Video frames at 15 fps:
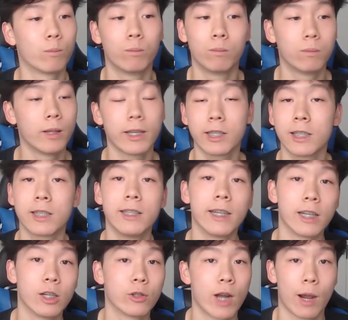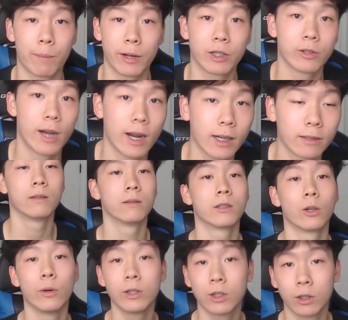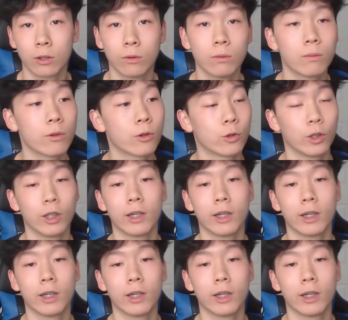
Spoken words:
let's just dig in track by track. So in total, Thriller